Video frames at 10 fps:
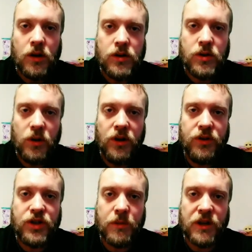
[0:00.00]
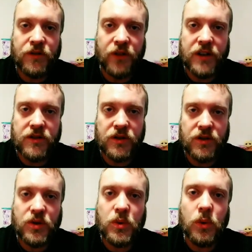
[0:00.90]
So little Jimmy's friends in
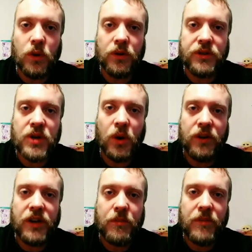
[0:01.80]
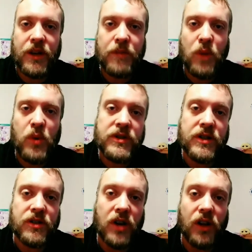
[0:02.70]
school told him that most
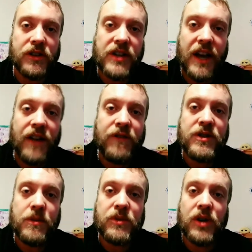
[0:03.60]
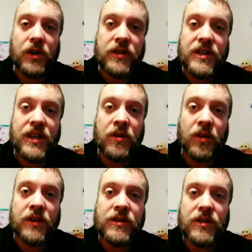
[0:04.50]
adults have some dark
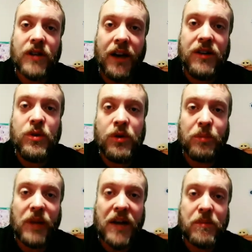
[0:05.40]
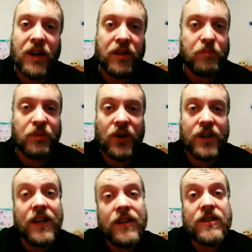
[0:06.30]
secrets, and you can blackmail them pretty
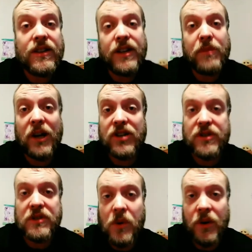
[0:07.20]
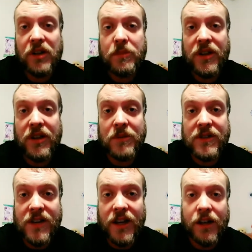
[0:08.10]
easily by just going up to them and
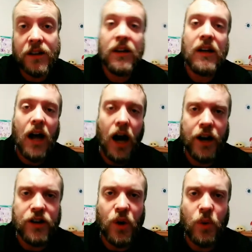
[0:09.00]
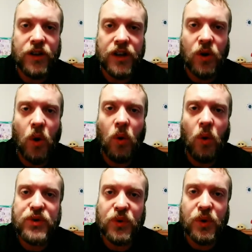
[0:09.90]
saying, "I know the whole
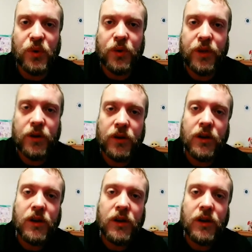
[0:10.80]
truth."